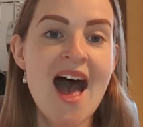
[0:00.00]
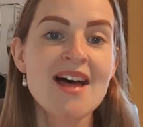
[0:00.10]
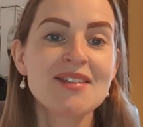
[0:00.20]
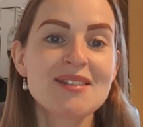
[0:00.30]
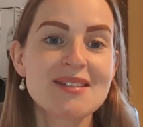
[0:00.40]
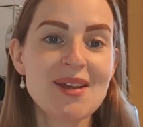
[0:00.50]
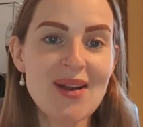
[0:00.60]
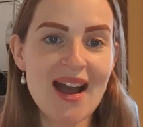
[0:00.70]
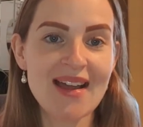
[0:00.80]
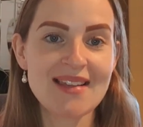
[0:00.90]
So
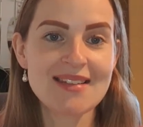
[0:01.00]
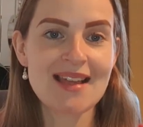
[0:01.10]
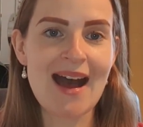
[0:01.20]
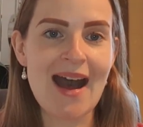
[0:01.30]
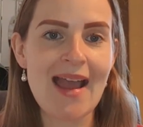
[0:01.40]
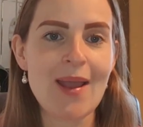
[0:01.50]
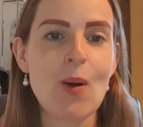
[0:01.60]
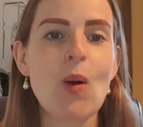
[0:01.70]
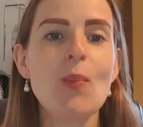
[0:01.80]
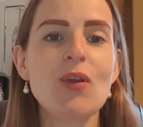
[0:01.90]
guys, I
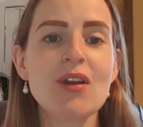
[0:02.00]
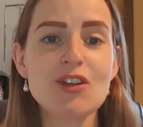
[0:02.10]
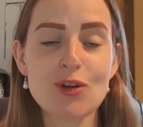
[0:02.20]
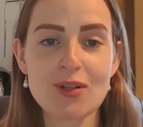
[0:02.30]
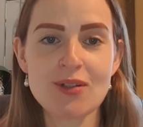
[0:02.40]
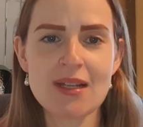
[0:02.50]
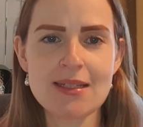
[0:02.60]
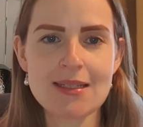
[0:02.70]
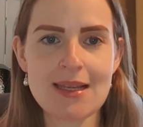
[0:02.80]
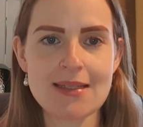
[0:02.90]
hope you enjoyed today's
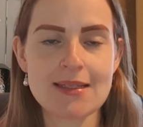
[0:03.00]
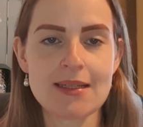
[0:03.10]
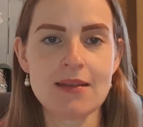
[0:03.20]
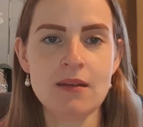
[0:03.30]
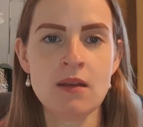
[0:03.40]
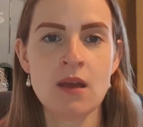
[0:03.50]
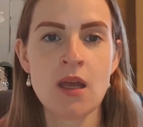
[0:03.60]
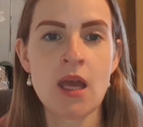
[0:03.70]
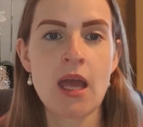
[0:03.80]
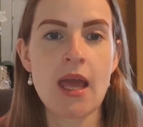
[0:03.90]
lesson,
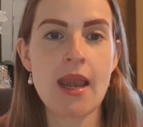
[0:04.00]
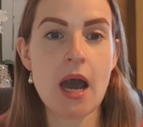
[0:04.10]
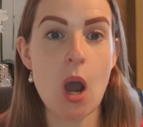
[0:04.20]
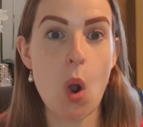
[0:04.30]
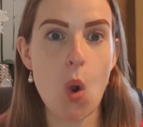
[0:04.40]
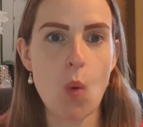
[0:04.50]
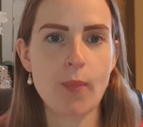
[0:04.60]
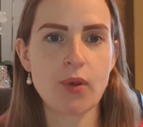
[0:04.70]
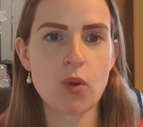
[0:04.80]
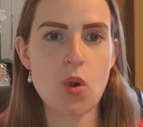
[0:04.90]
and I hope
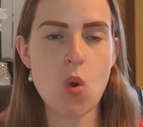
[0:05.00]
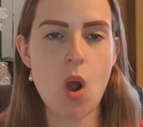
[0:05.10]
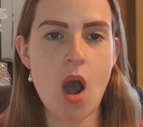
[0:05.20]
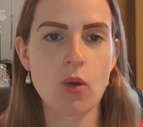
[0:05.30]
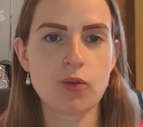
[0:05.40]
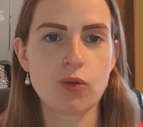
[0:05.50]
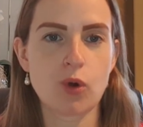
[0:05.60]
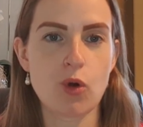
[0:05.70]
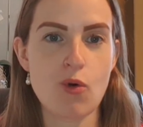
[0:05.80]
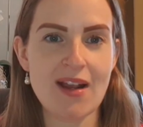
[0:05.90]
you know how to
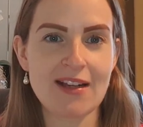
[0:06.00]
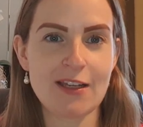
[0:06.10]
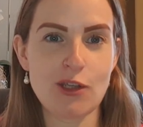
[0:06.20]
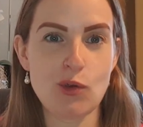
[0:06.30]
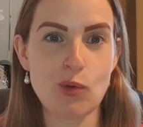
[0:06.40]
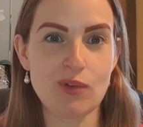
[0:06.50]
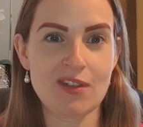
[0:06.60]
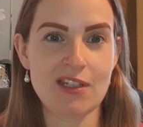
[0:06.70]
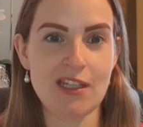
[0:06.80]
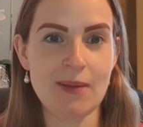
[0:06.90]
correctly use
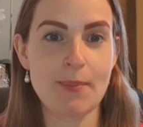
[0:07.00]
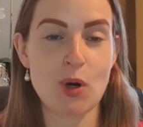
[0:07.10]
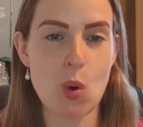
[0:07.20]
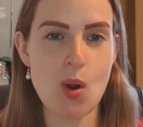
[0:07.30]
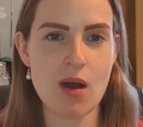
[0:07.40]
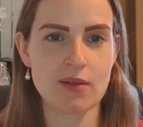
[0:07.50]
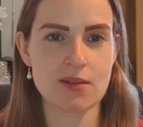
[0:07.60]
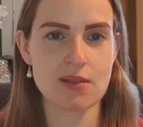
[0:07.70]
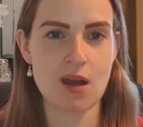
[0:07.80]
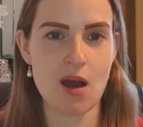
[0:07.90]
the pronouns
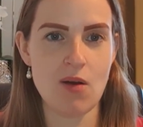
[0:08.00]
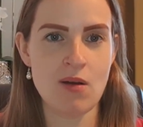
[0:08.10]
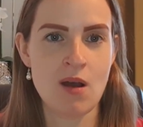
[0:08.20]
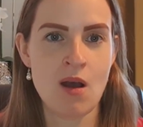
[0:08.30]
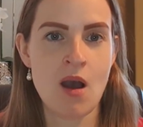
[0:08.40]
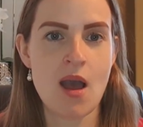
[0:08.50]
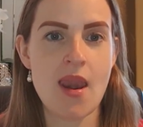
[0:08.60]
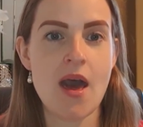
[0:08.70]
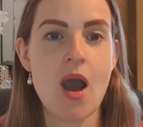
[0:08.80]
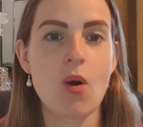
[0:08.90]
now and
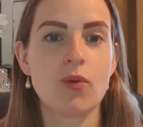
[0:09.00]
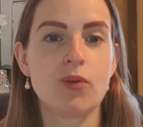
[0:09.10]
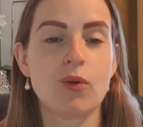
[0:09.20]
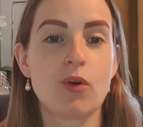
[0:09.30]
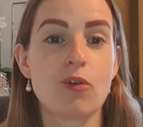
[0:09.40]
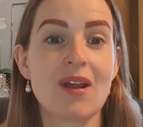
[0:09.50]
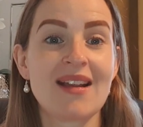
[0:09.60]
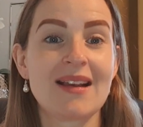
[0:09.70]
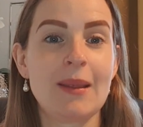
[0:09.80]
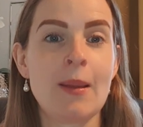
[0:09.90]
how to
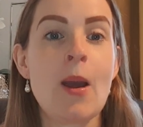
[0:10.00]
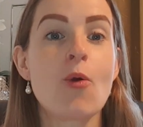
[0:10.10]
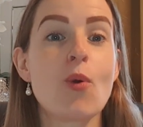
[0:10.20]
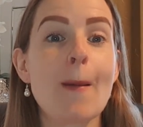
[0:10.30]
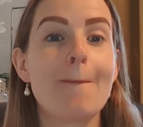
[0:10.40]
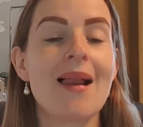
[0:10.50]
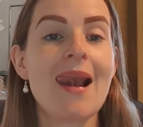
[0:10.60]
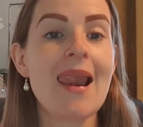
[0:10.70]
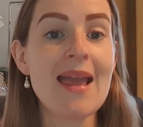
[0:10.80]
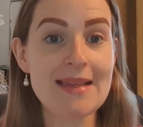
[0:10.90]
correctly
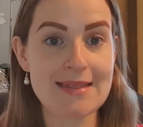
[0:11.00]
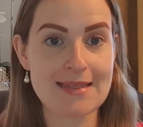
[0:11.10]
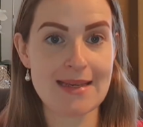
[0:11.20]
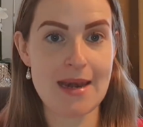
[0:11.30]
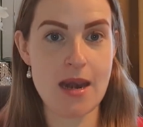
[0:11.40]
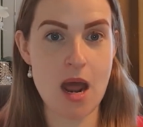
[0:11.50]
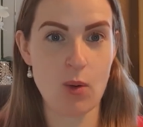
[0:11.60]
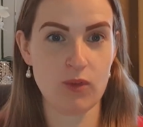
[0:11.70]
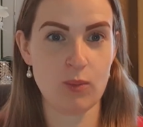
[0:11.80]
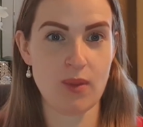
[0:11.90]
replace the
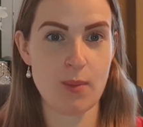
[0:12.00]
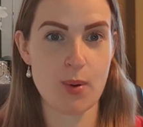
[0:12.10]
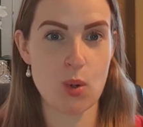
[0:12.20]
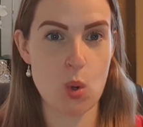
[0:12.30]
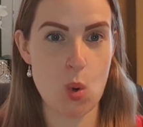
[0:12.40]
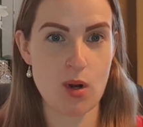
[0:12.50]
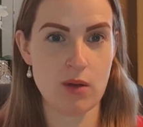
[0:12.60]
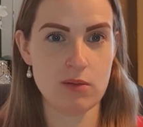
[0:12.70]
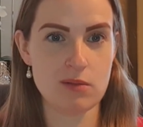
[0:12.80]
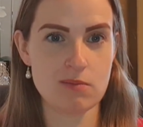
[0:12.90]
nouns with the pronouns.